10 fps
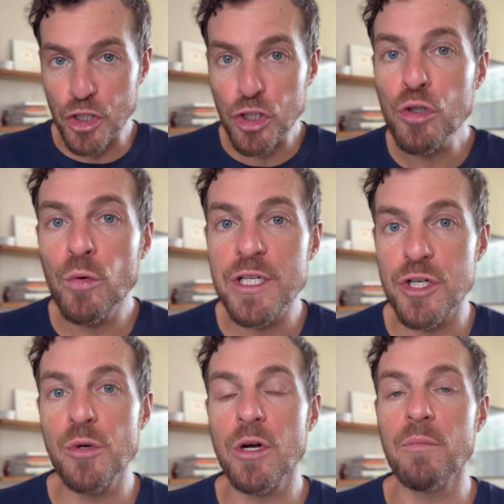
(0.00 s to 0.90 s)
truest
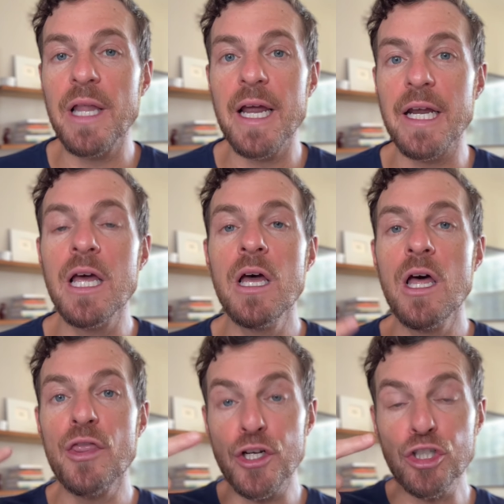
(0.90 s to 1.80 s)
you complaining.
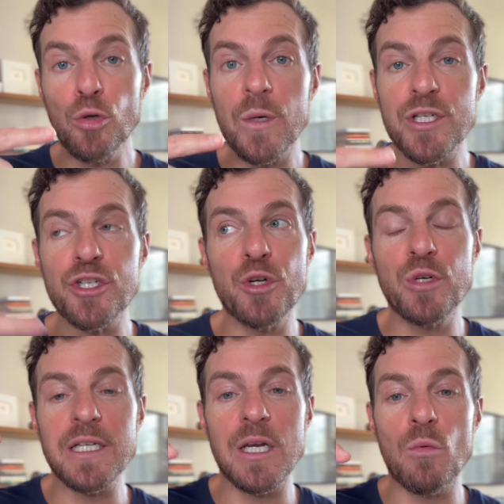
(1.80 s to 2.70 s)
The truest you
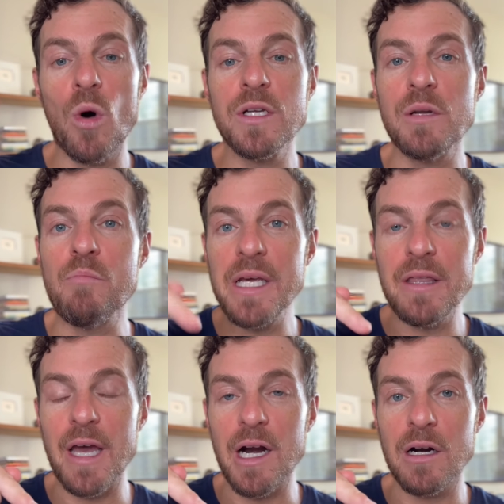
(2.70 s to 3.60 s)
doesn't want to be
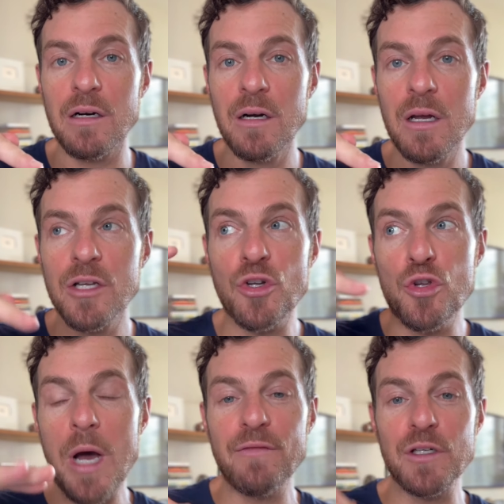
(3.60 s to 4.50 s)
there. So you
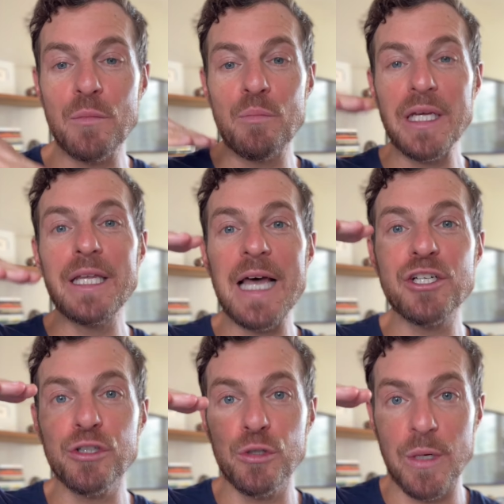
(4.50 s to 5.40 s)
have to be that
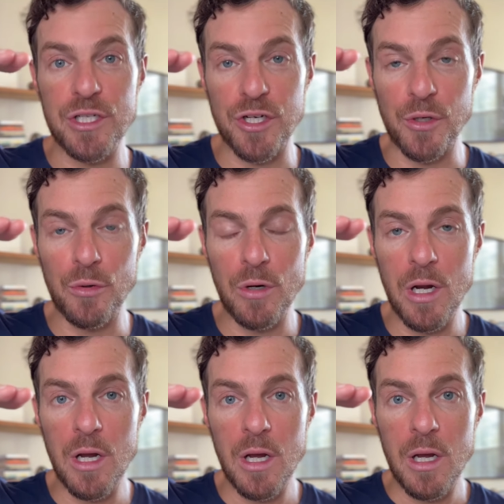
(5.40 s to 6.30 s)
truest you,
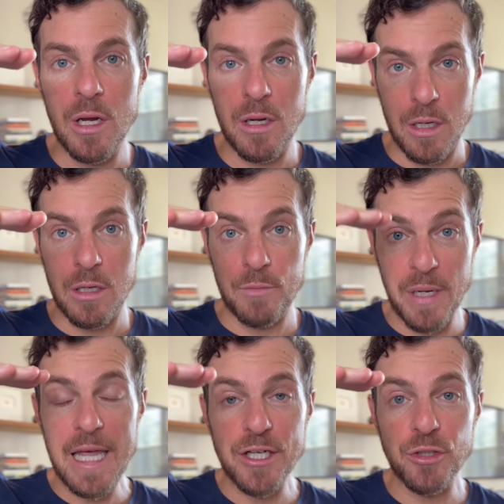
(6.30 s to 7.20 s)

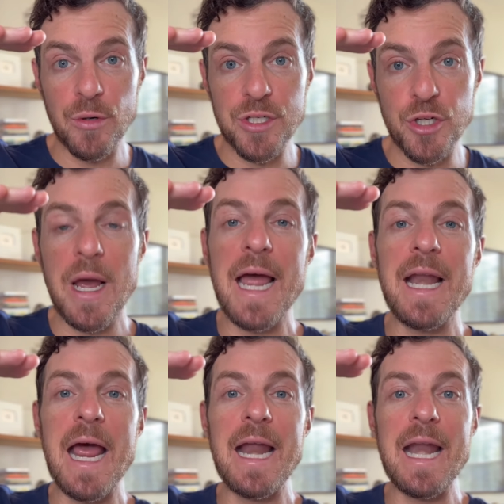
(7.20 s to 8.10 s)
be that truest you,
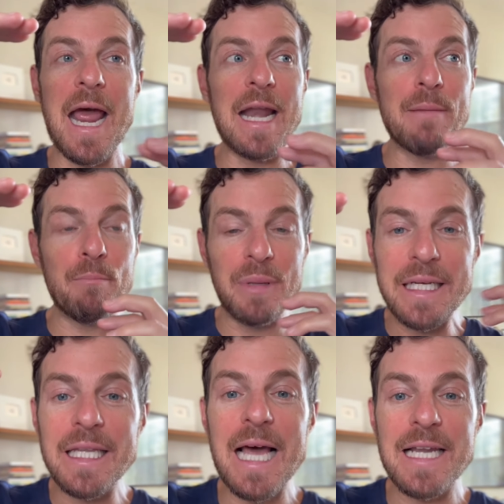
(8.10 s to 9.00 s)
and, and, and be
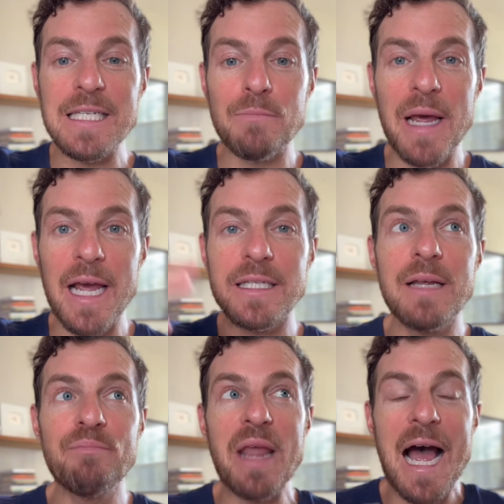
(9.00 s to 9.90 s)
in that space
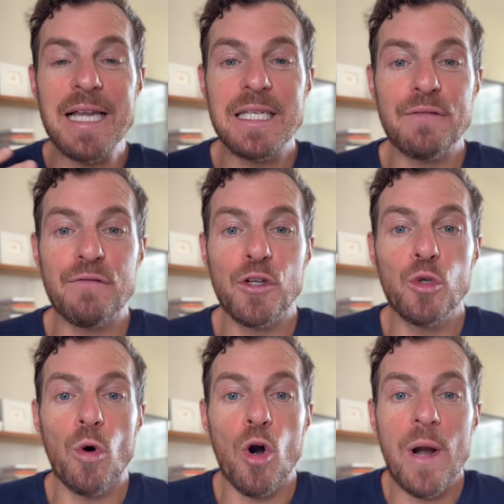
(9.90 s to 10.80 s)
as if
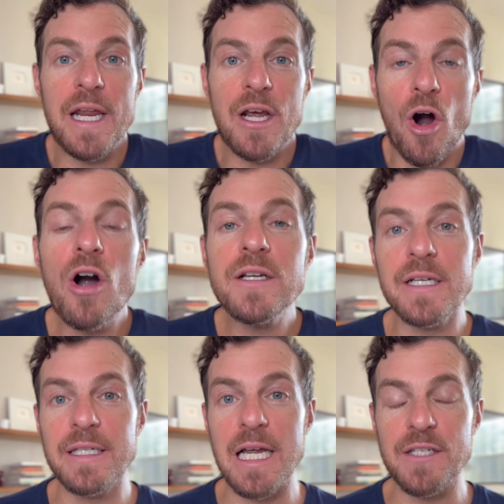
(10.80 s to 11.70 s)
you already are
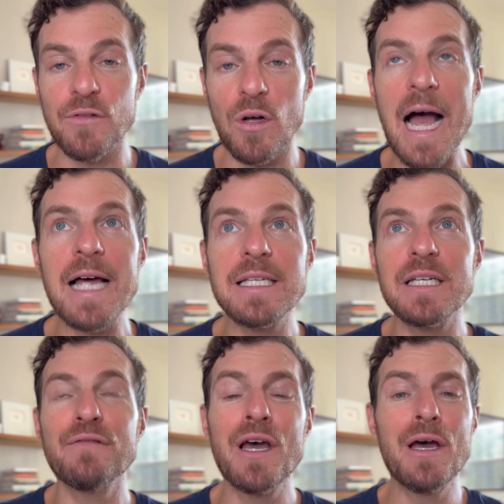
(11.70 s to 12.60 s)
successful, as
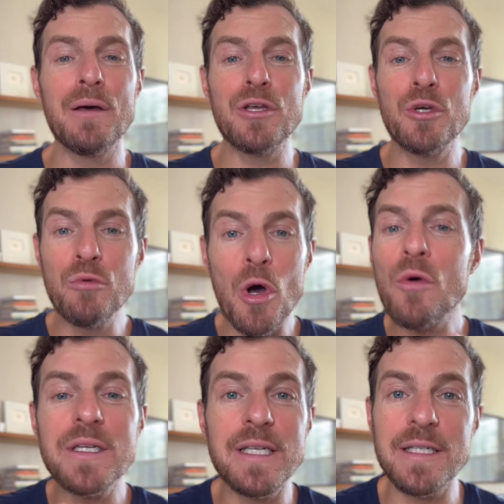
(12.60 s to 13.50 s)
if you know
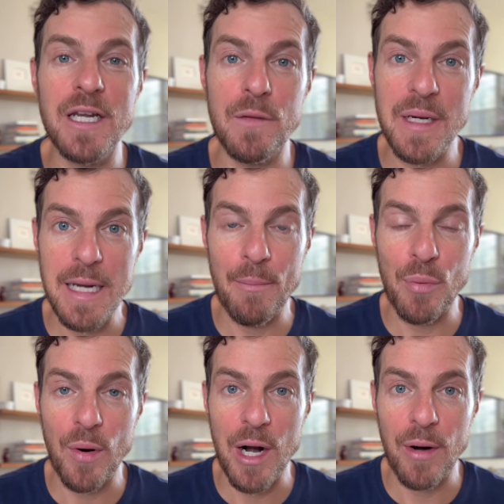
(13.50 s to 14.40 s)
this is going to be
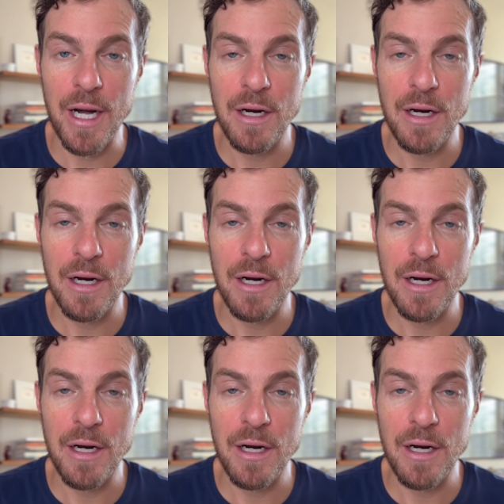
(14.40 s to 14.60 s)
temporary.